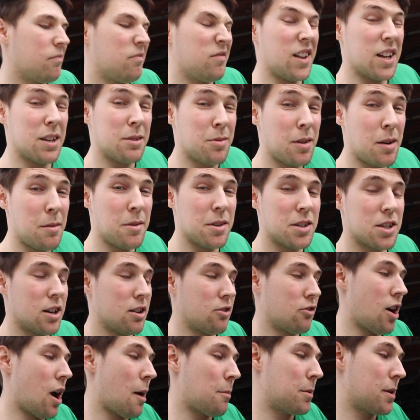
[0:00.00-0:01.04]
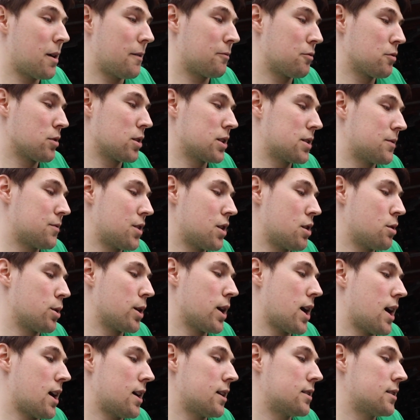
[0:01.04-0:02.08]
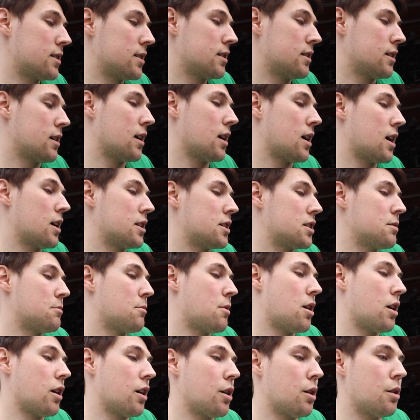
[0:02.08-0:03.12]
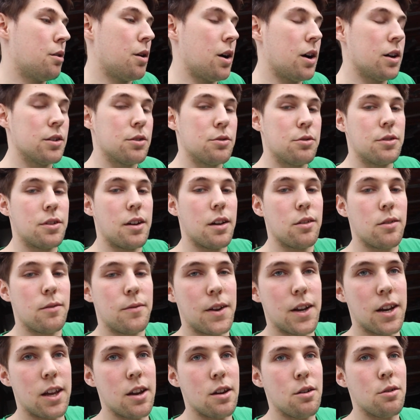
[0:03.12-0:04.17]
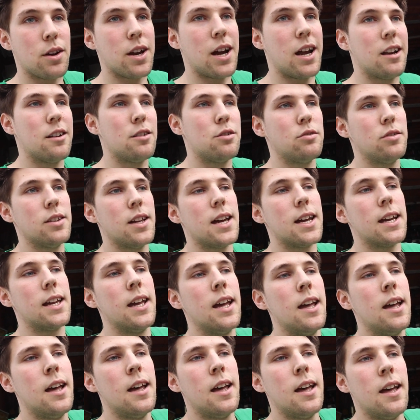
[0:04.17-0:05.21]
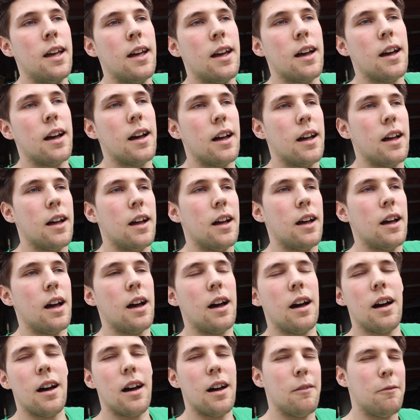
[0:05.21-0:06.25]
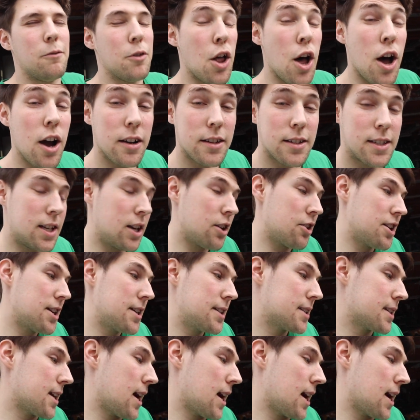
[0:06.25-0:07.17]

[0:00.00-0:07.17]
That's pretty much going to wrap it up for this video, guys. Tomorrow, I'll do another video, kind of do like a vlog series,